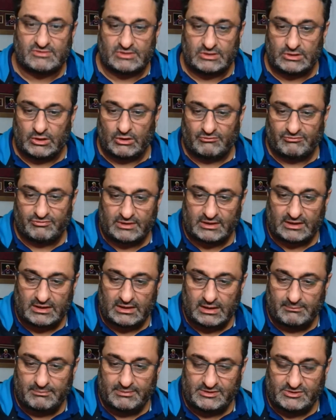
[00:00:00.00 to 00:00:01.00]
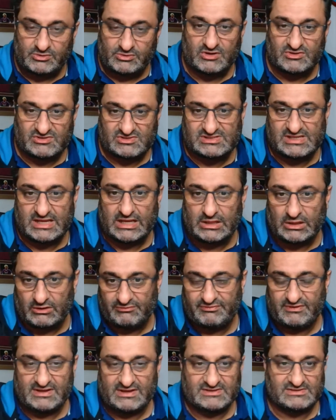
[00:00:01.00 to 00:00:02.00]
a lot for the club. He tries to set a lot
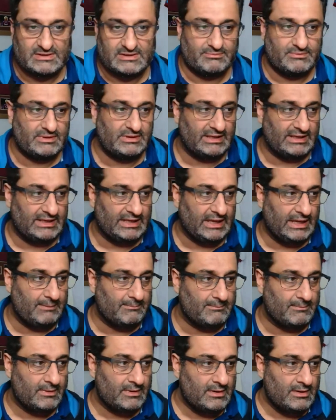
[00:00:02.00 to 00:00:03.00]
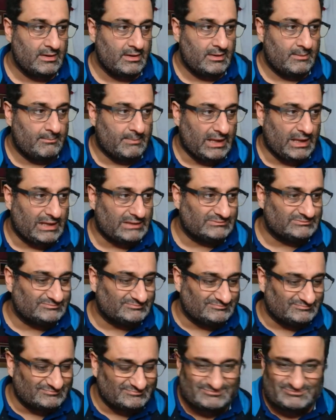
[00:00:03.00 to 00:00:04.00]
of things up during the game. But
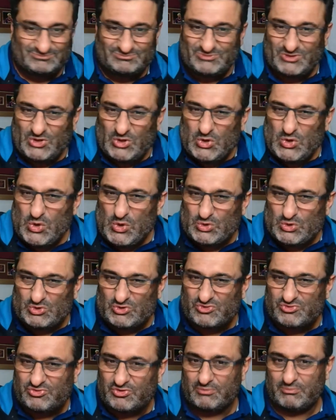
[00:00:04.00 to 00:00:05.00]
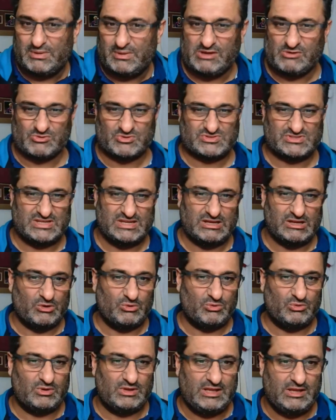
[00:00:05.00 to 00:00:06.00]
Kudos for me was the
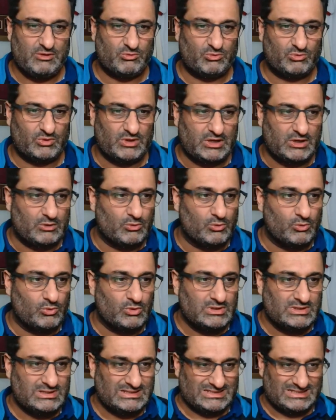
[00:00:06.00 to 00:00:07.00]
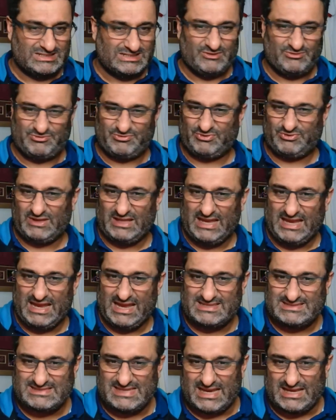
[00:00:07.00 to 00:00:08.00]
only real flair,
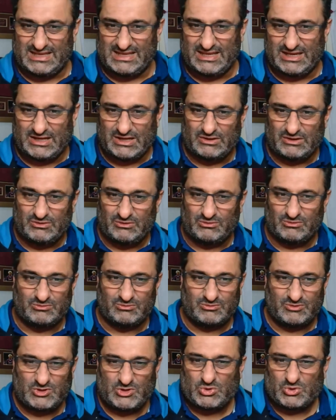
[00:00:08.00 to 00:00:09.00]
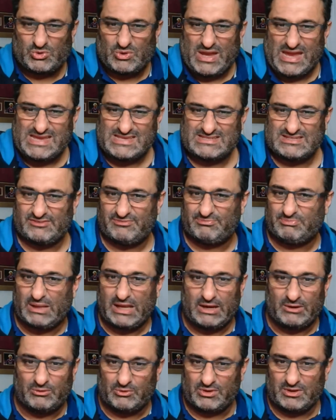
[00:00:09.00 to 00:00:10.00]
technical, creative
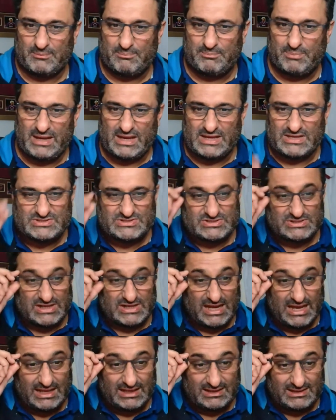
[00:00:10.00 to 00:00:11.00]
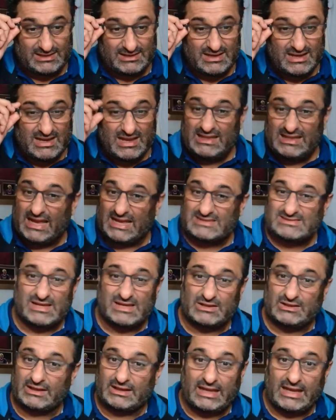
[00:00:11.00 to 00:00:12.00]
player on the pitch, and that's how
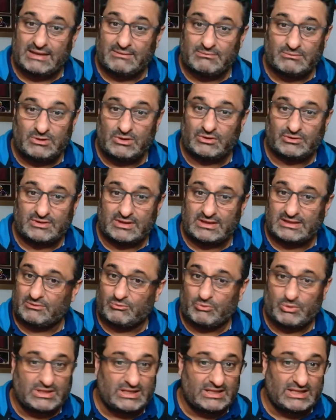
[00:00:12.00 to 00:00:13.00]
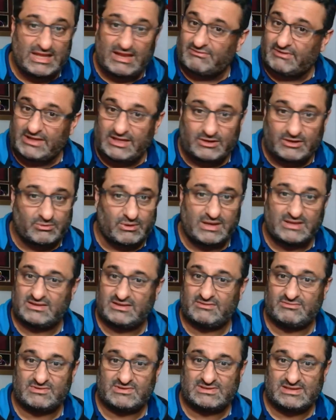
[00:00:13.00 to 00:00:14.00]
the game looked. We didn't have any
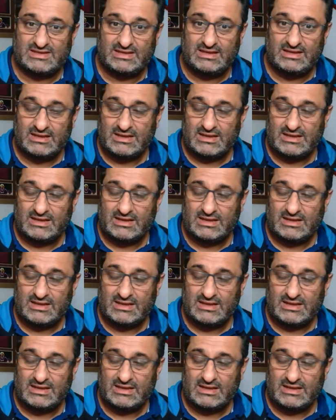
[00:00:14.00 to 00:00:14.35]
creativity.